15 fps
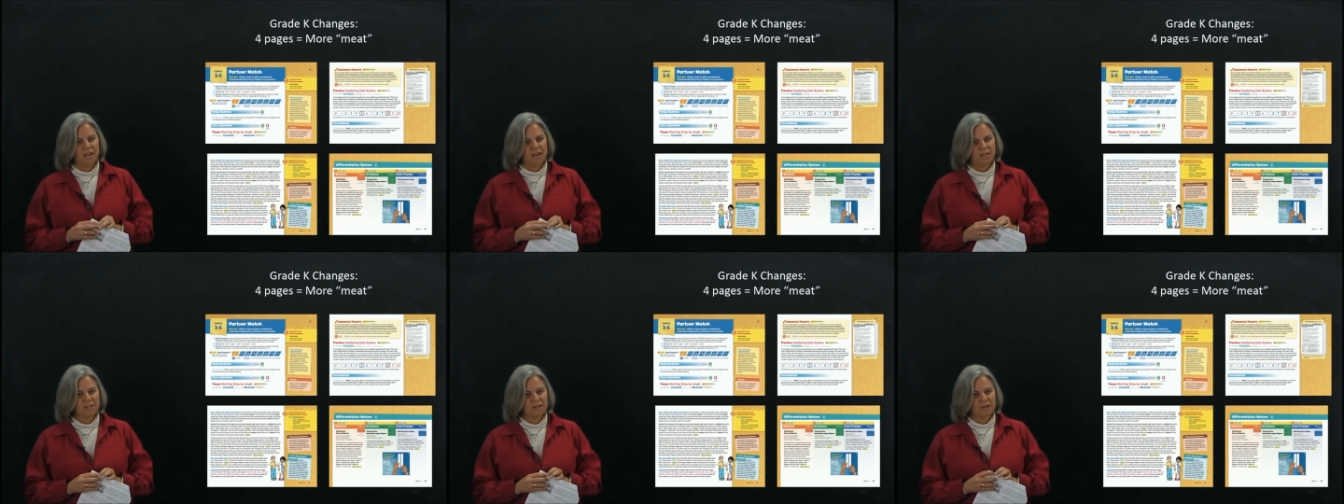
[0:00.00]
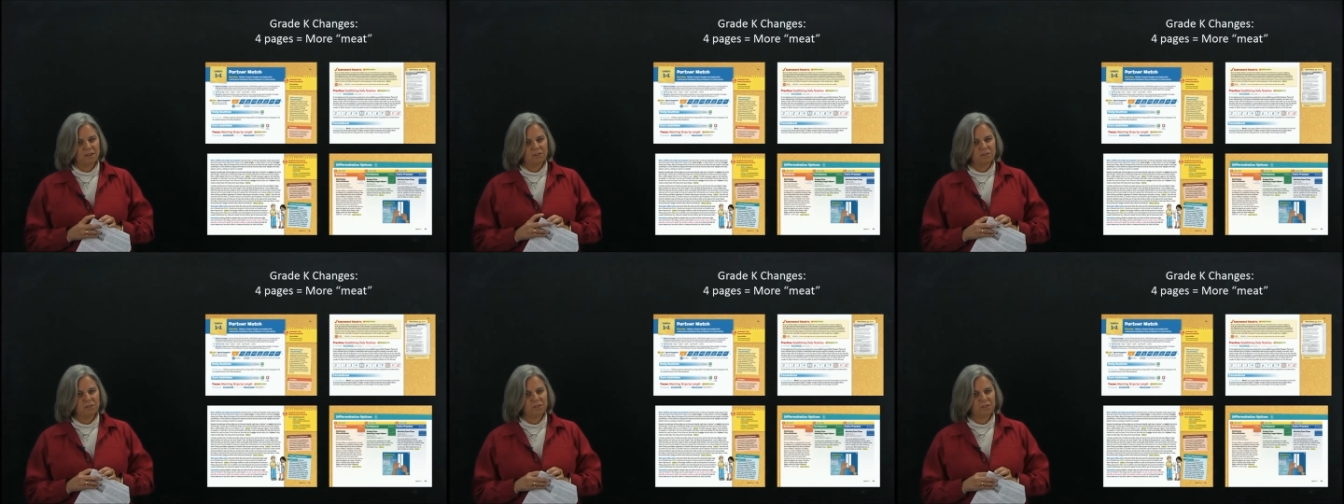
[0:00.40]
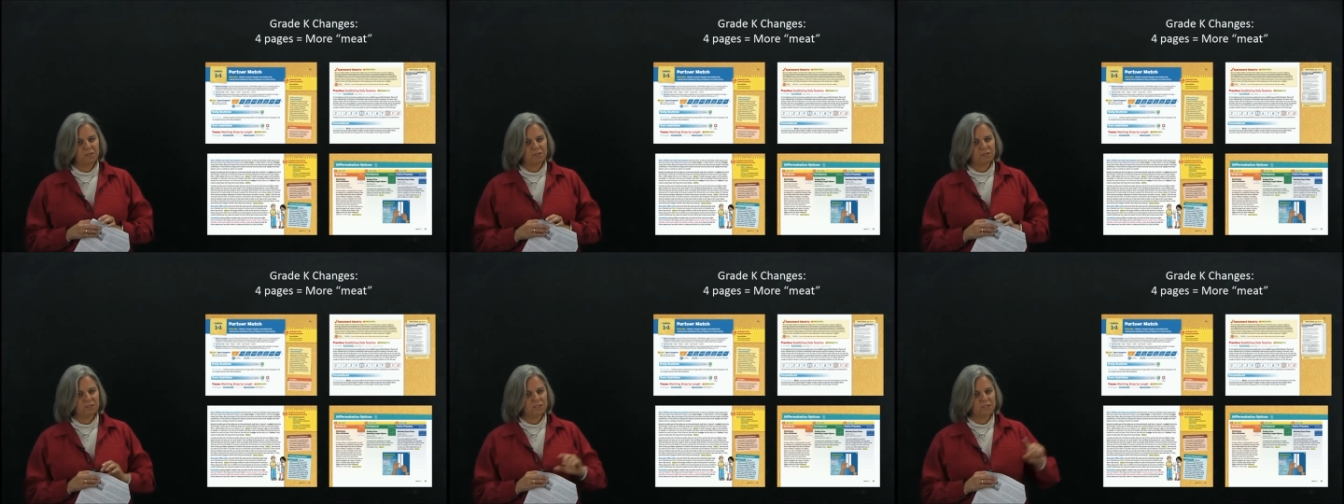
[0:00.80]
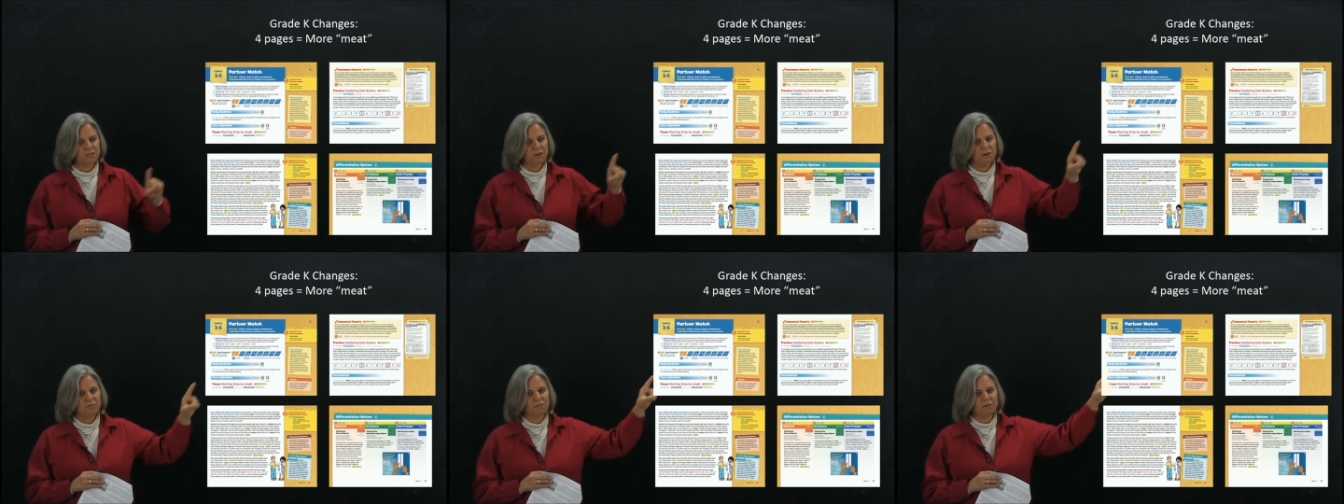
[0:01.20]
And the other thing you'll see
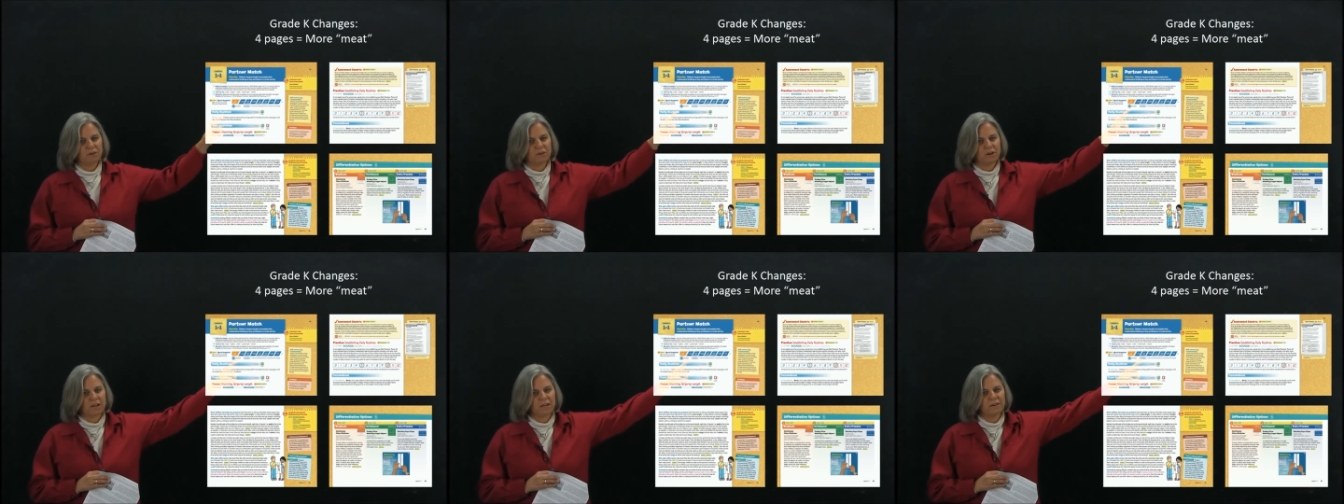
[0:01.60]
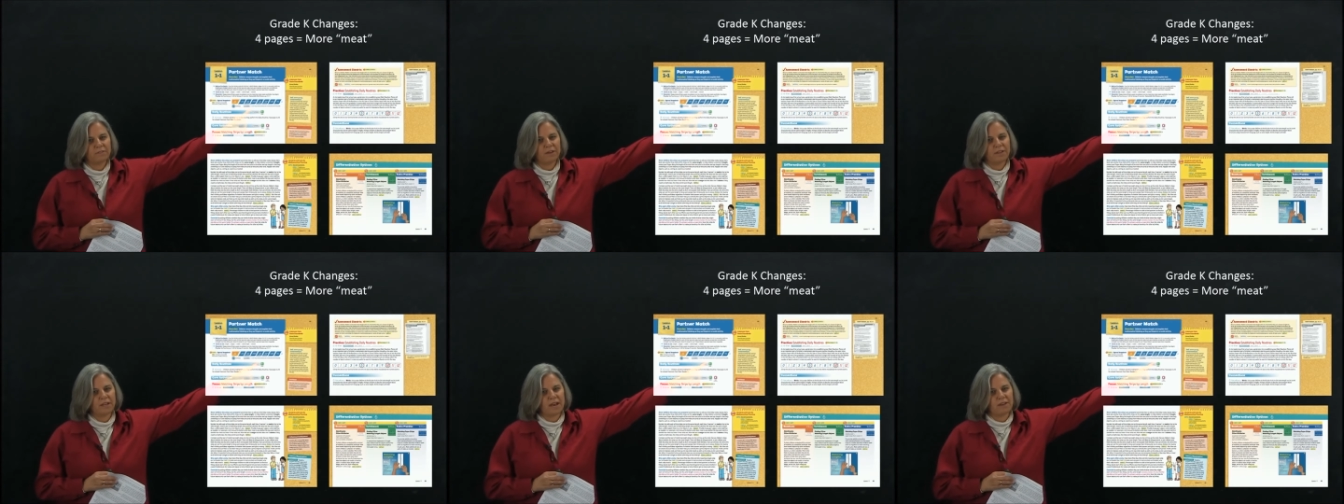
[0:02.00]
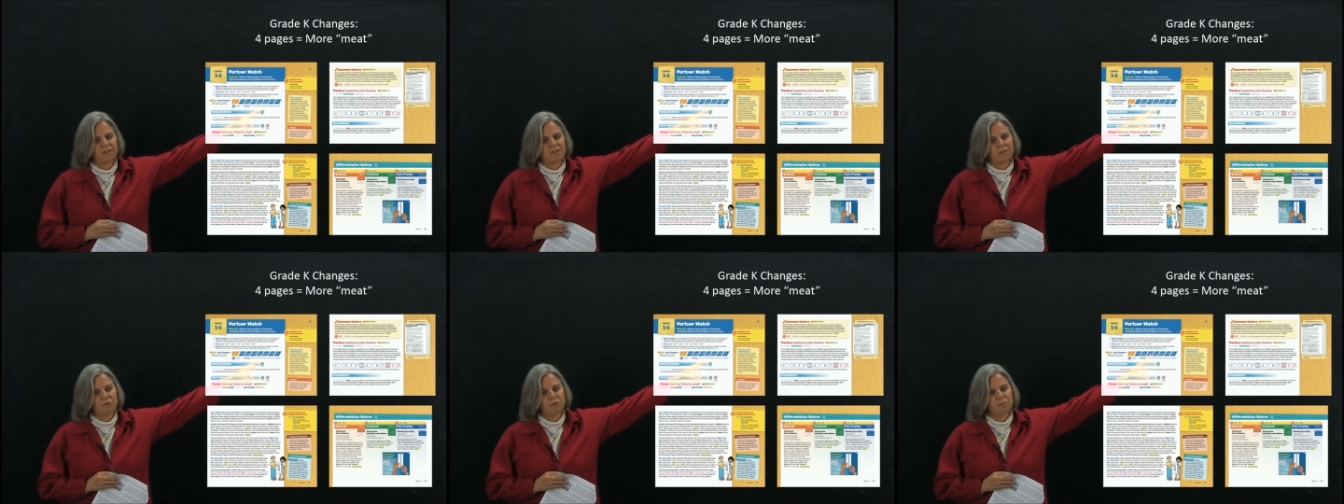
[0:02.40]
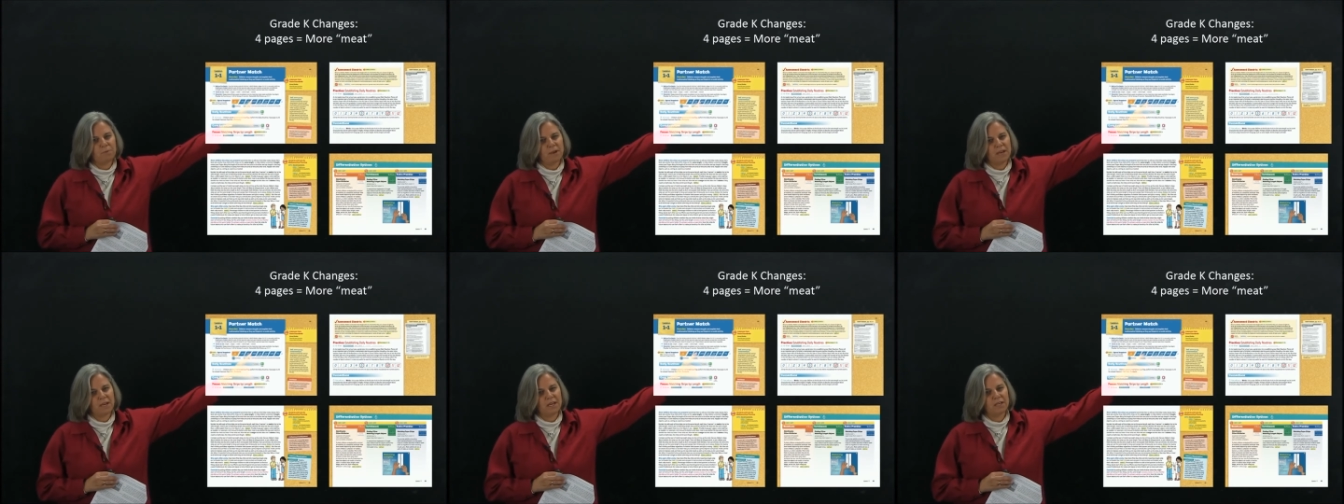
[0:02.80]
over kind of on that third
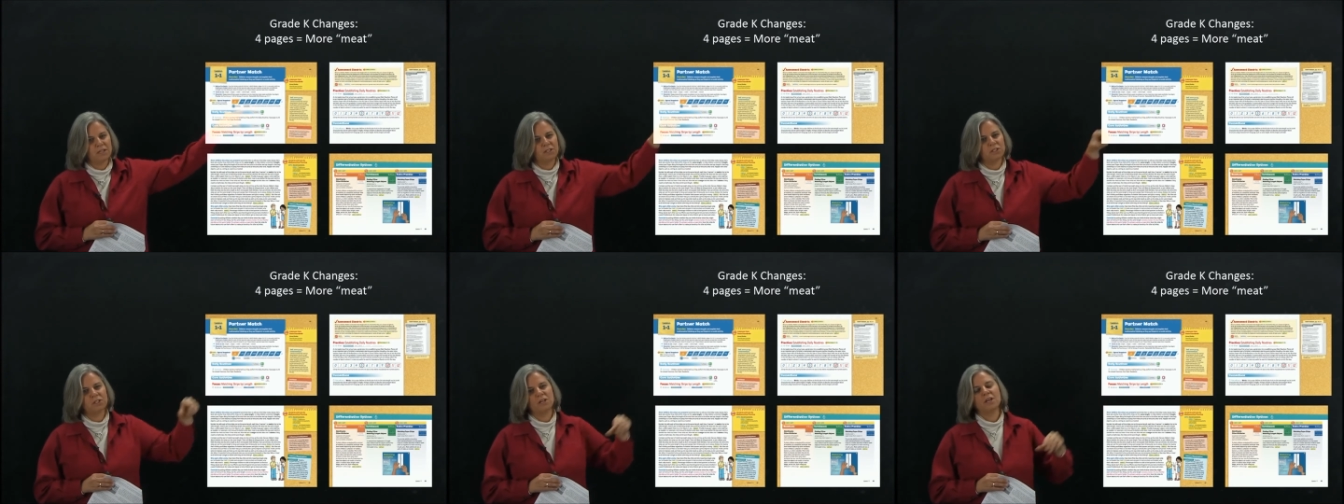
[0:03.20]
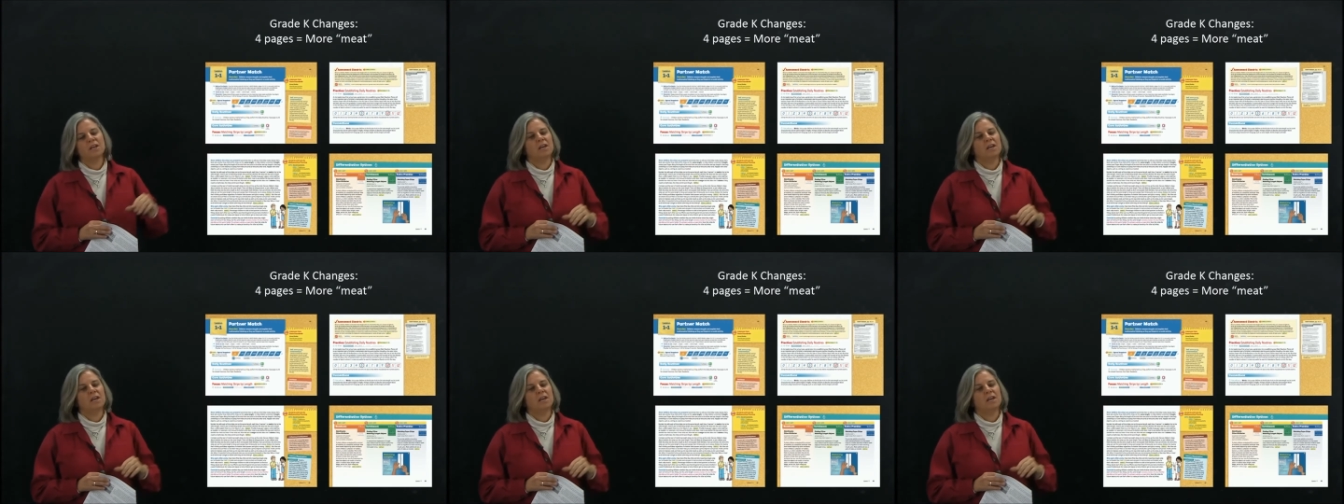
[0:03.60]
page